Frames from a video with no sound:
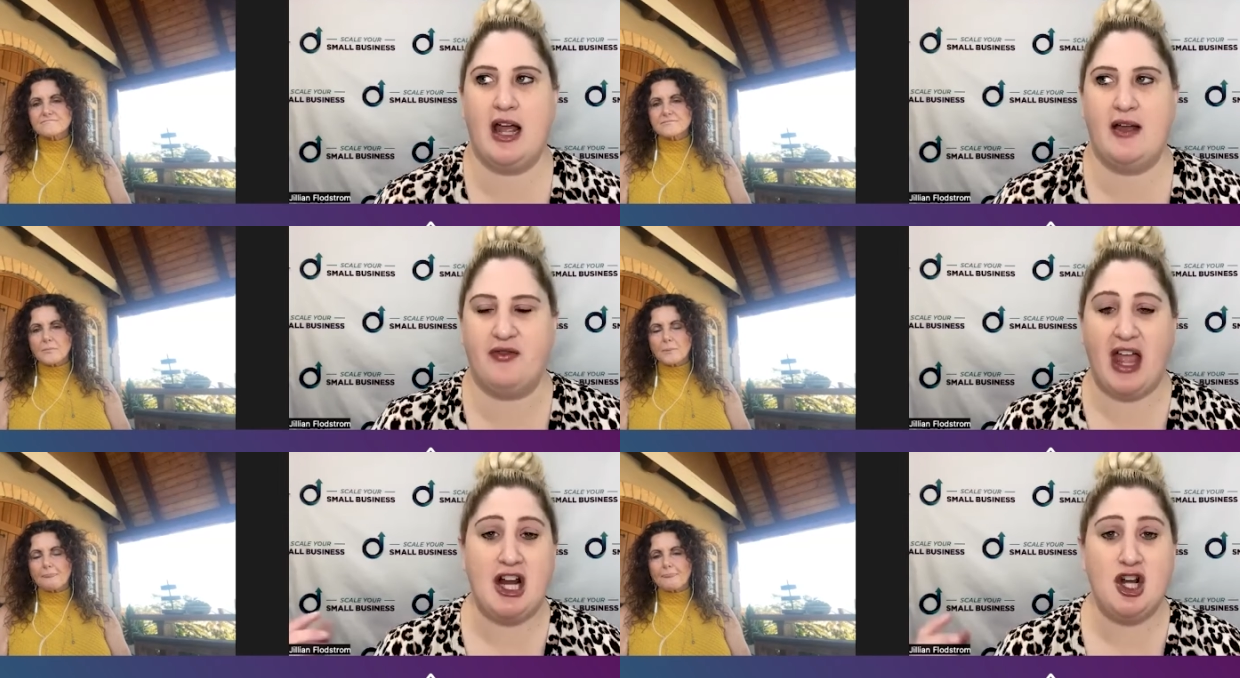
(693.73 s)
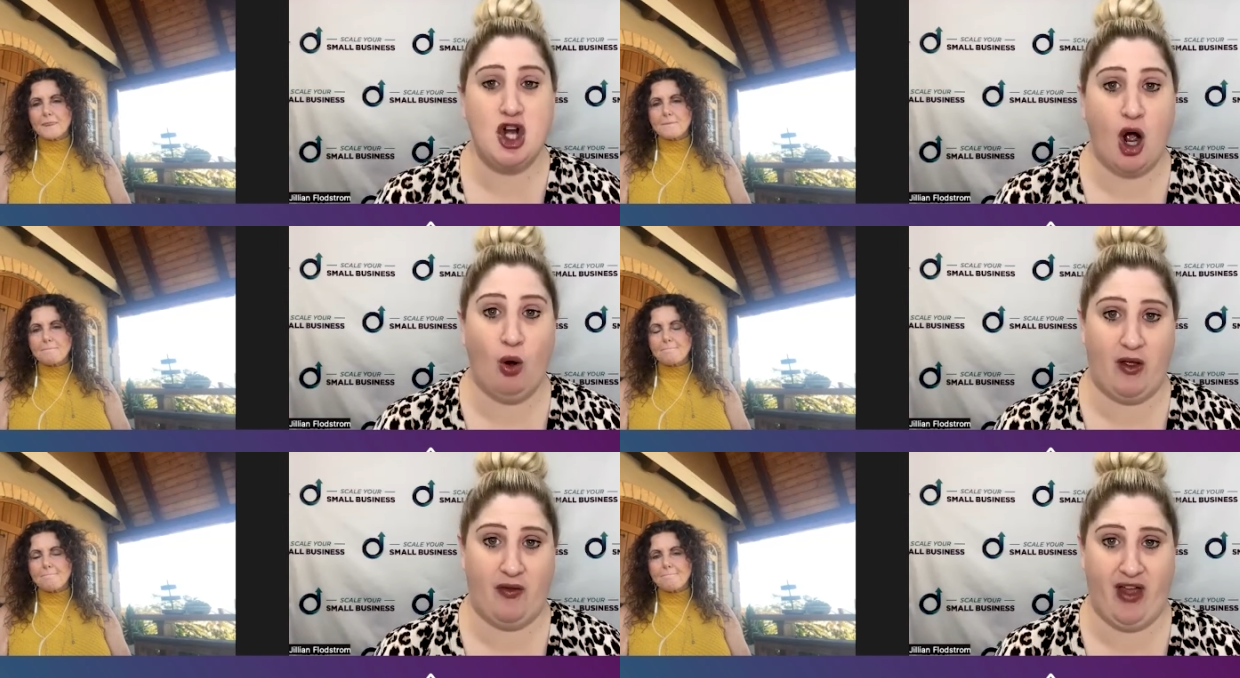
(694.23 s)
Speaker 1: if they
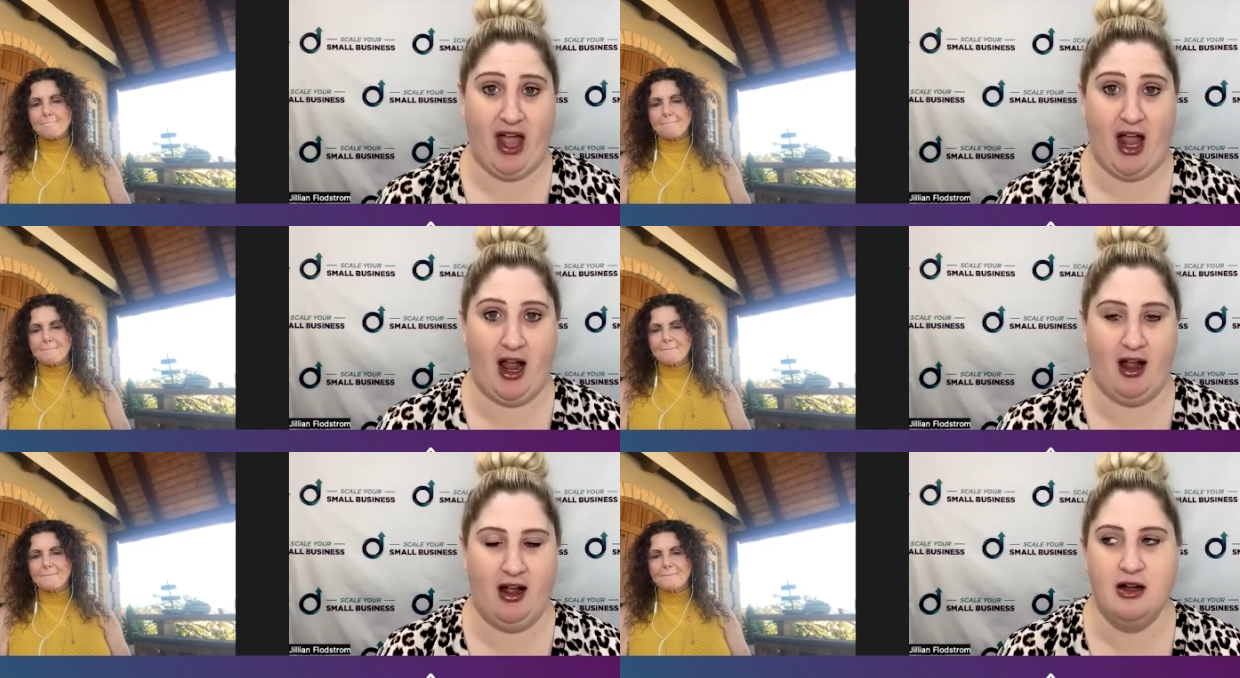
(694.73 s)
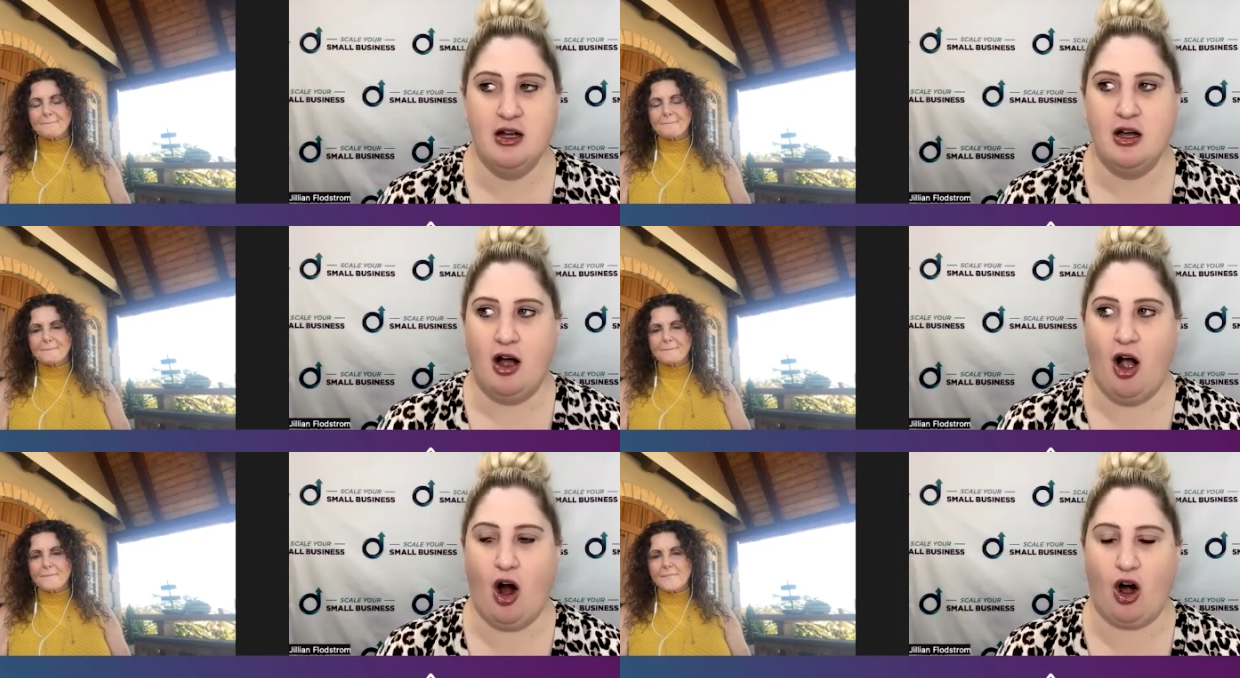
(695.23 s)
know that they
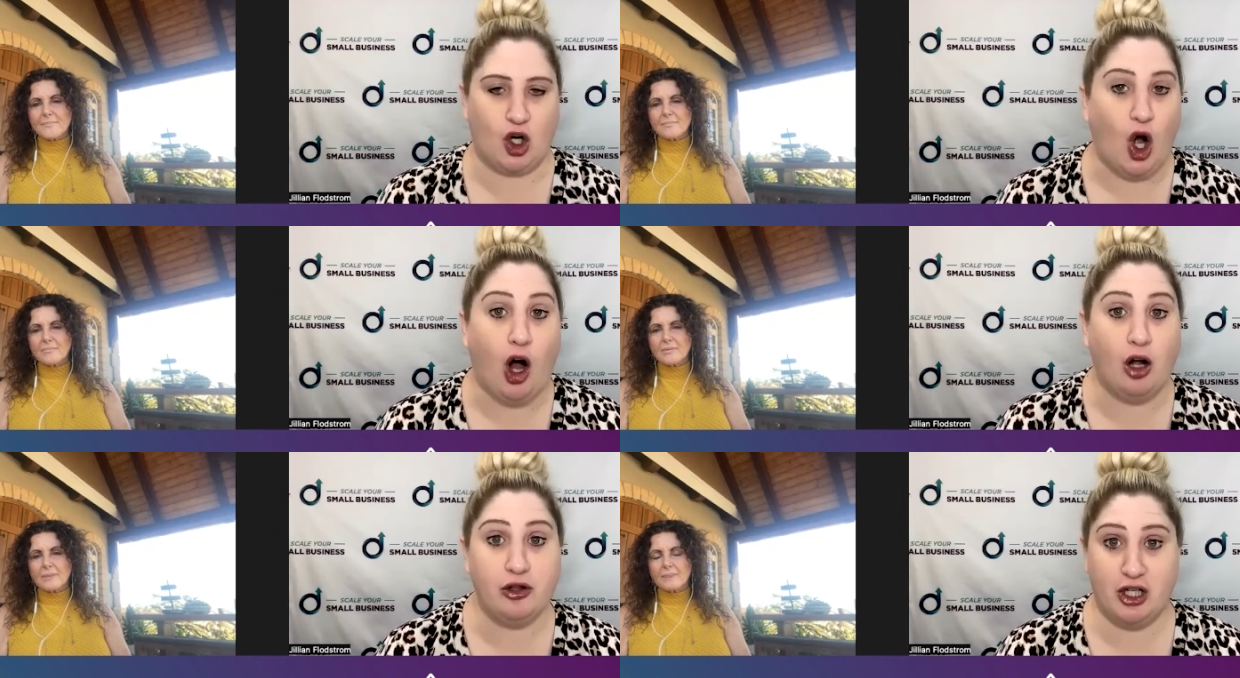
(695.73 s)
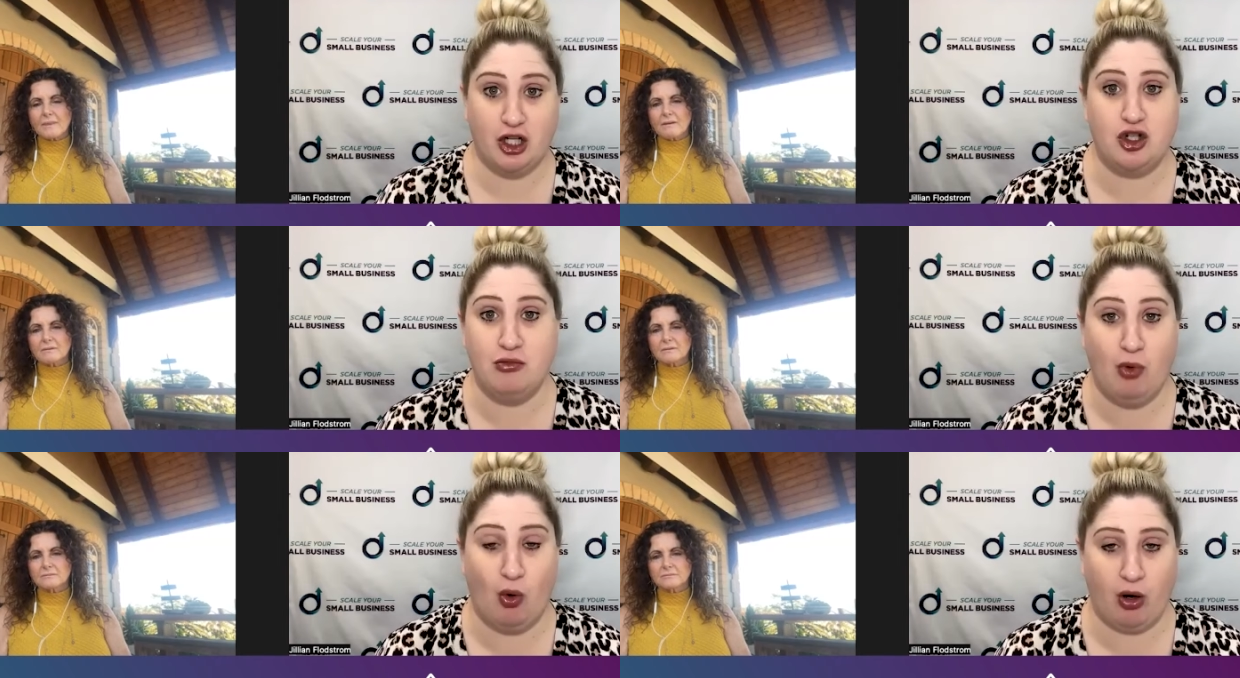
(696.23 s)
are called to
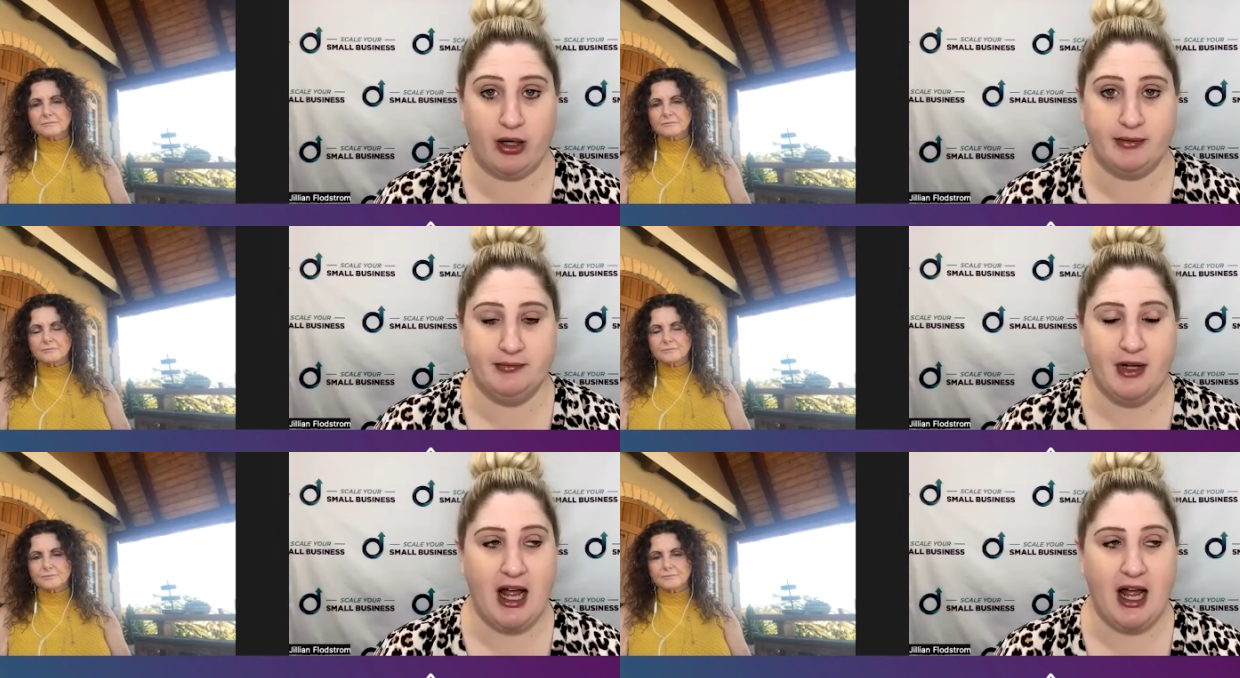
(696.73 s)
do more?